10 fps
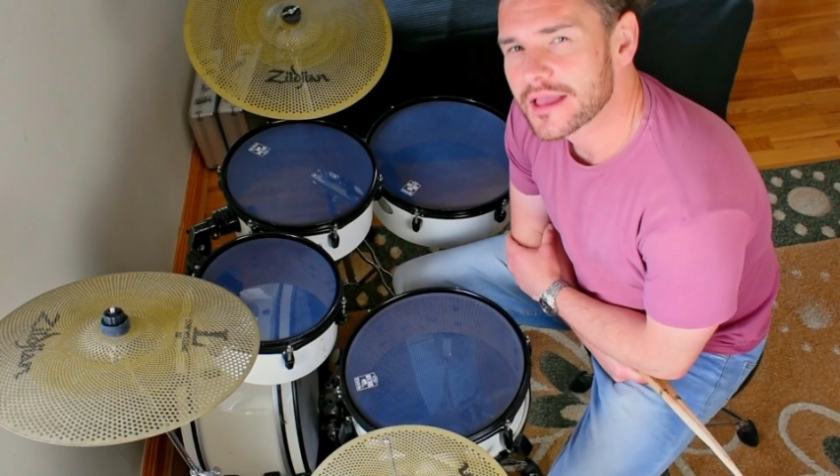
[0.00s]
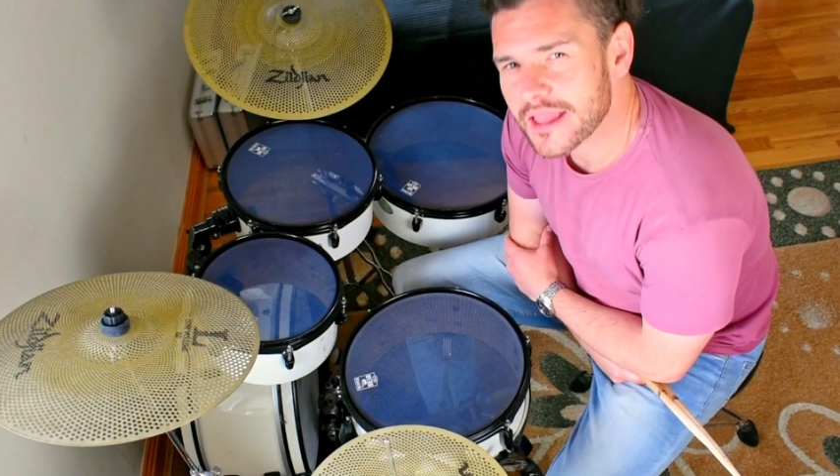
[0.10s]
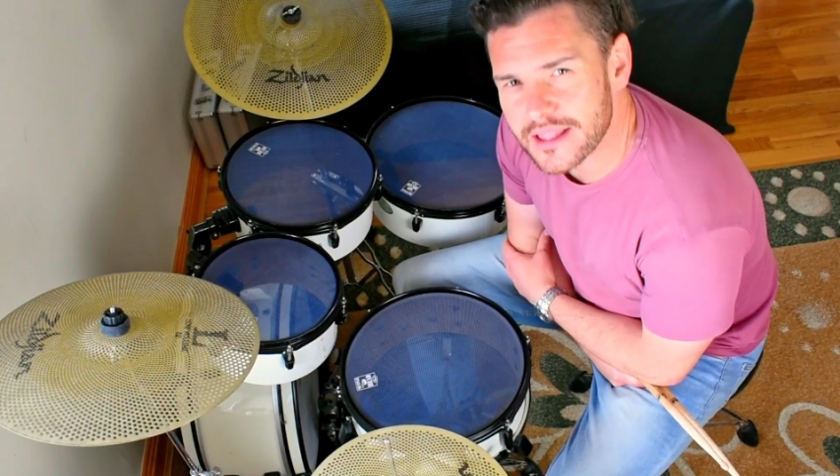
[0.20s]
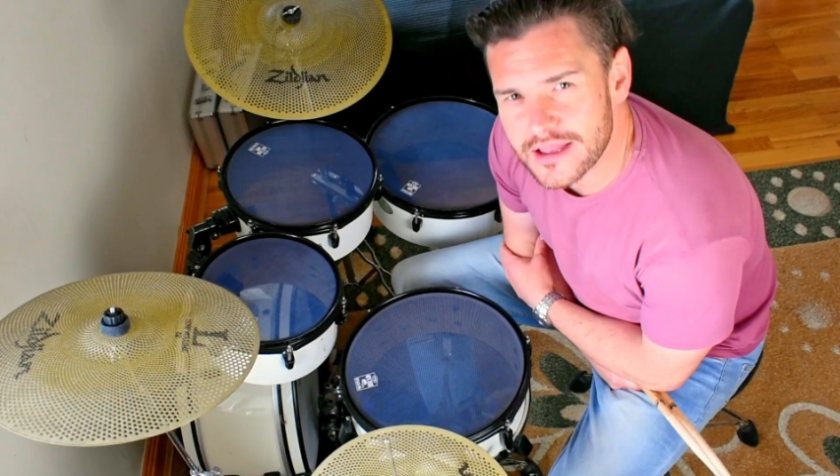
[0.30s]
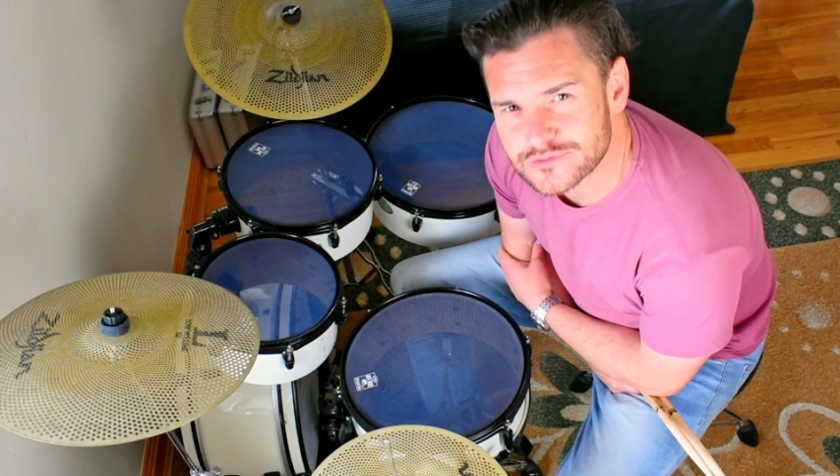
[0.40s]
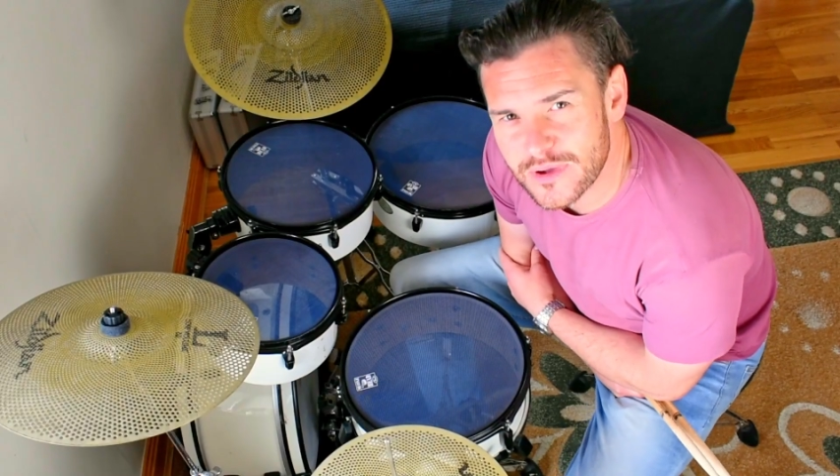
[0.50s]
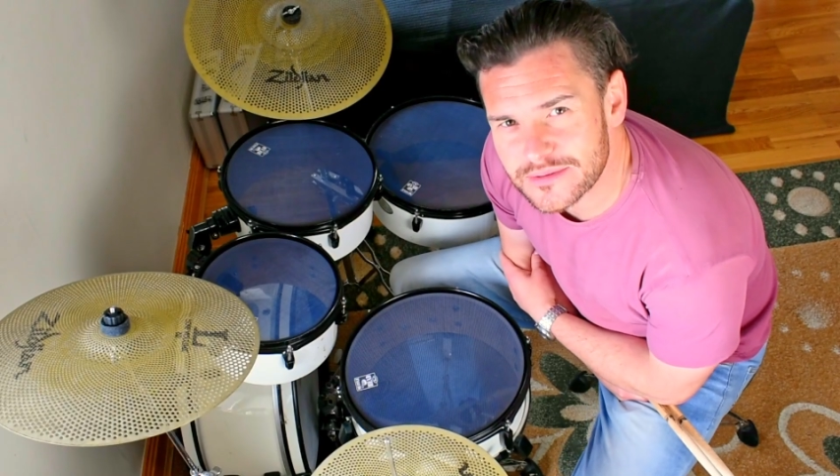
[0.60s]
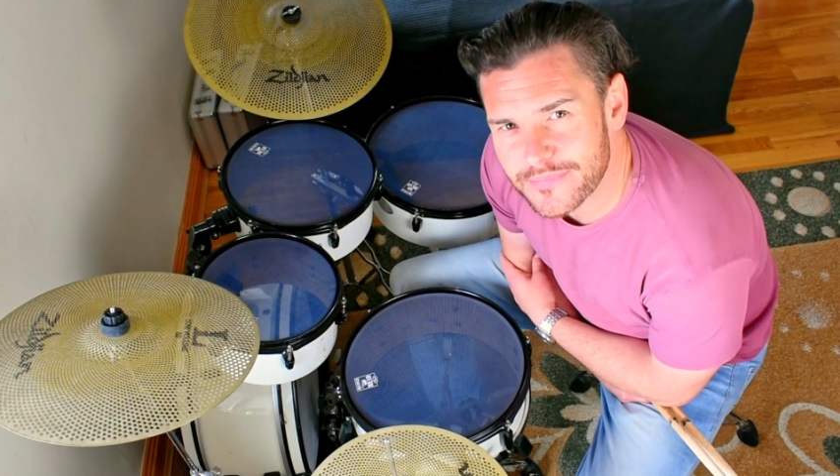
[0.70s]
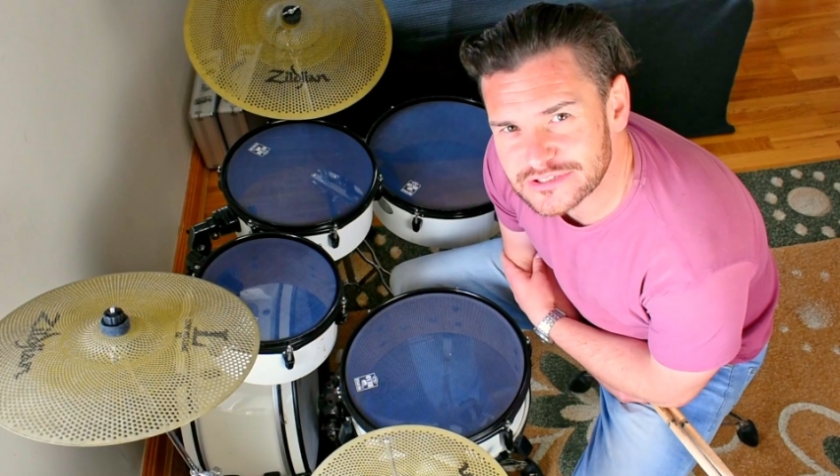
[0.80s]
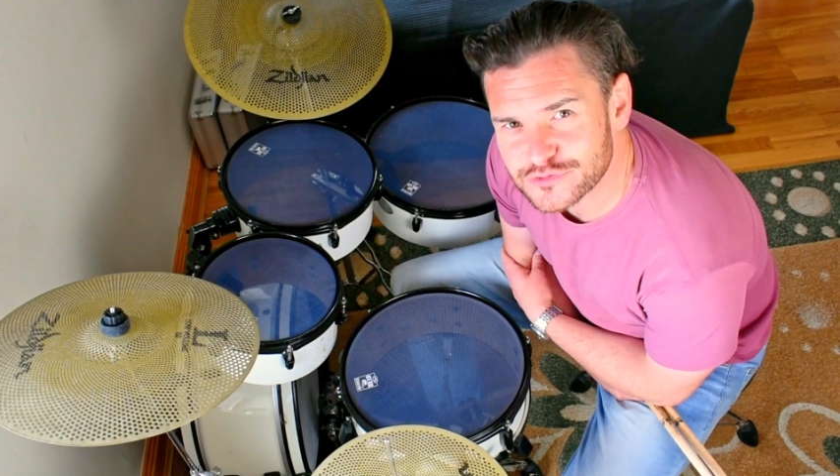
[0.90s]
Hey guys,
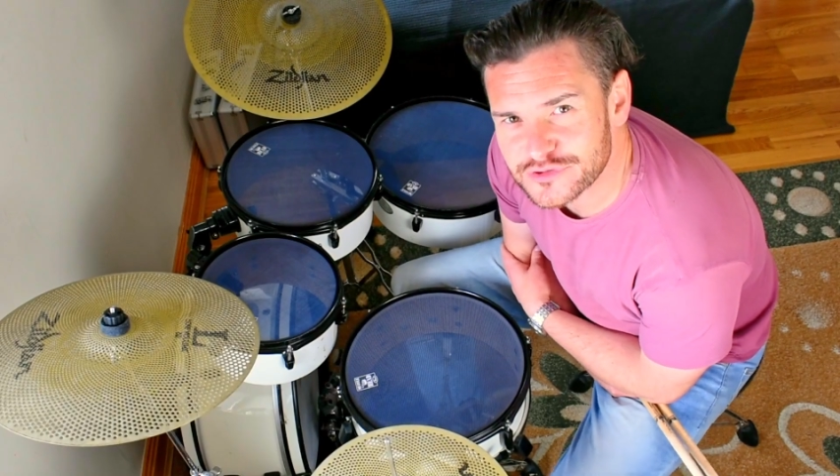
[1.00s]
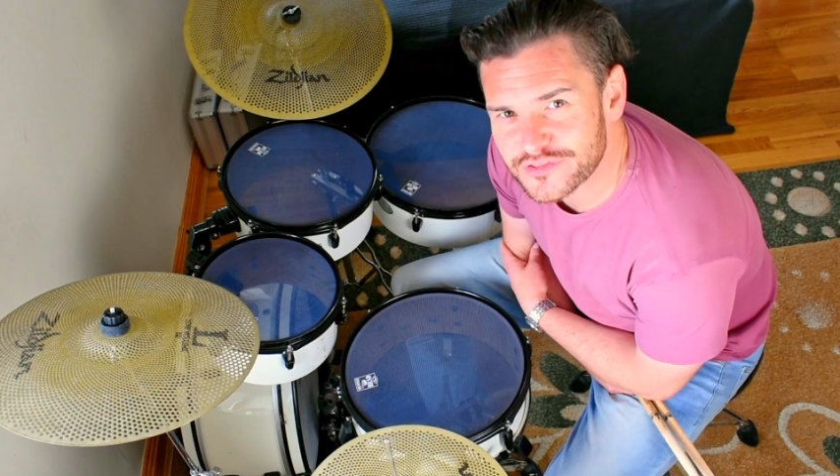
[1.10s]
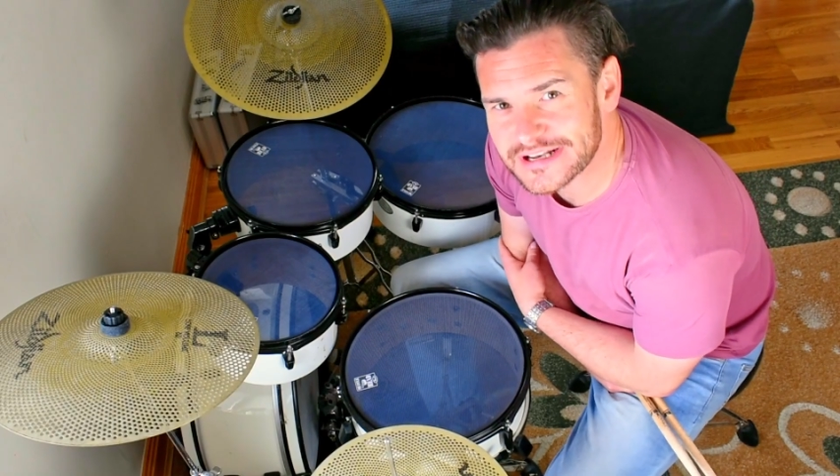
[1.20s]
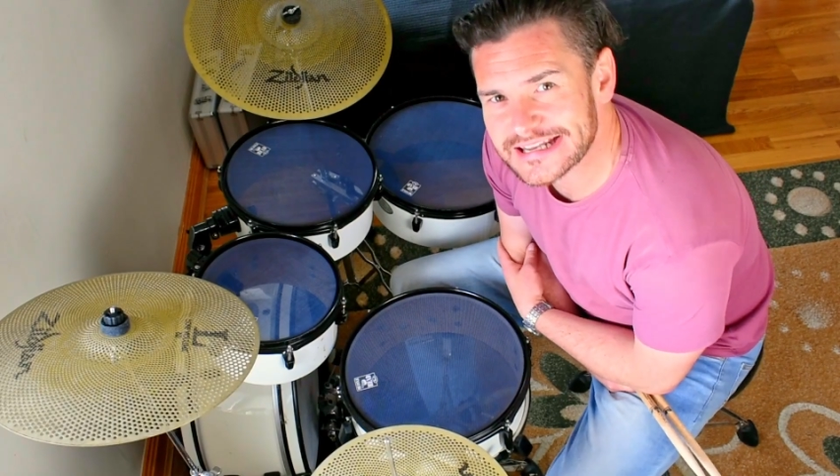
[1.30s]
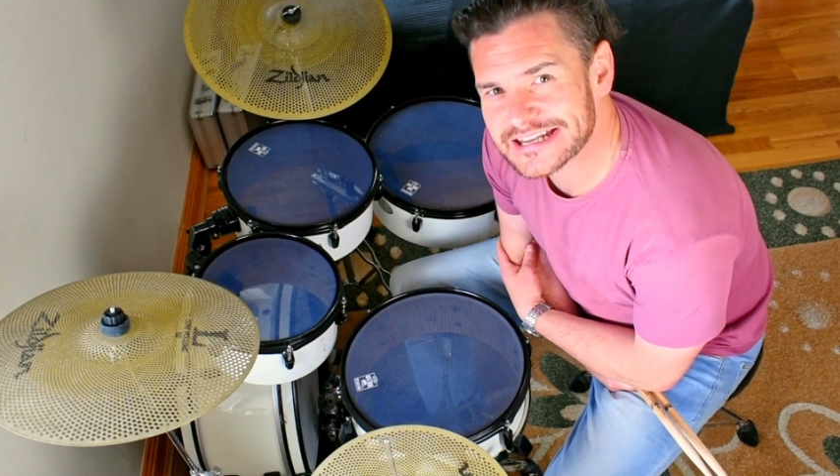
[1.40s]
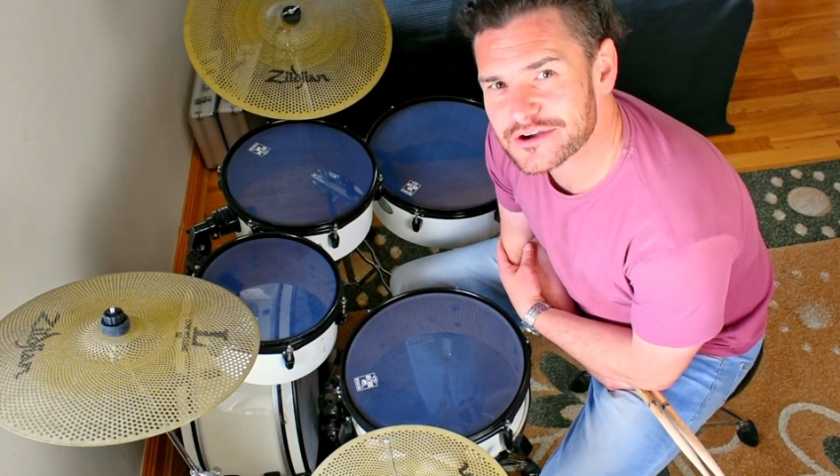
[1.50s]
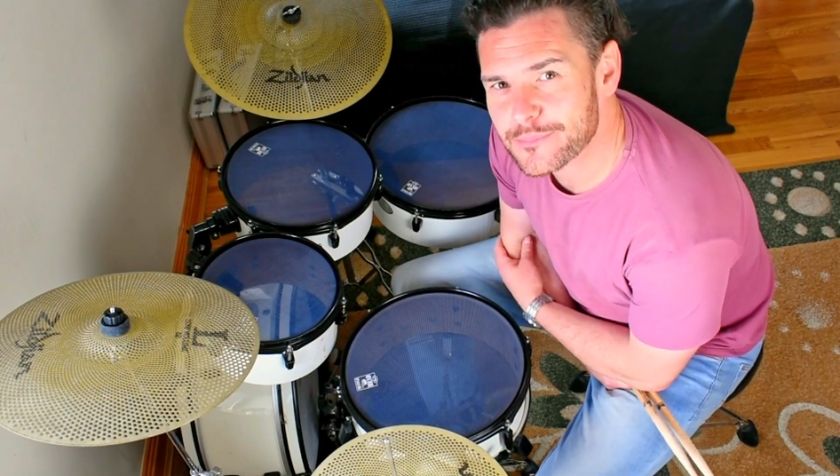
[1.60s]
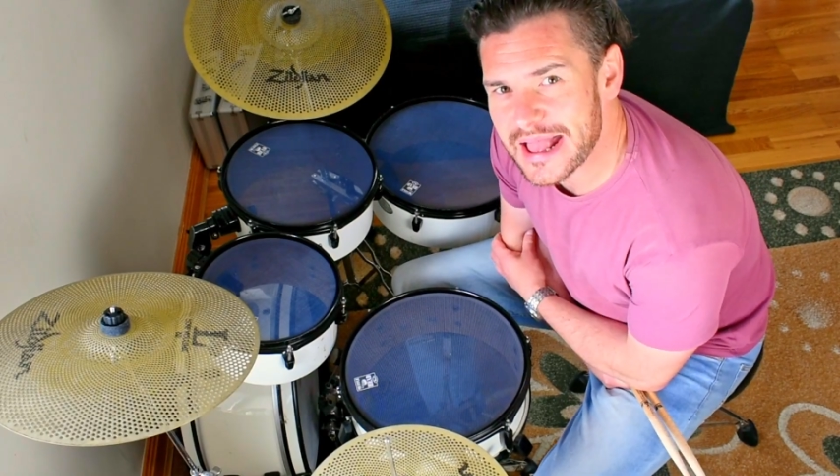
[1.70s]
welcome back to another linear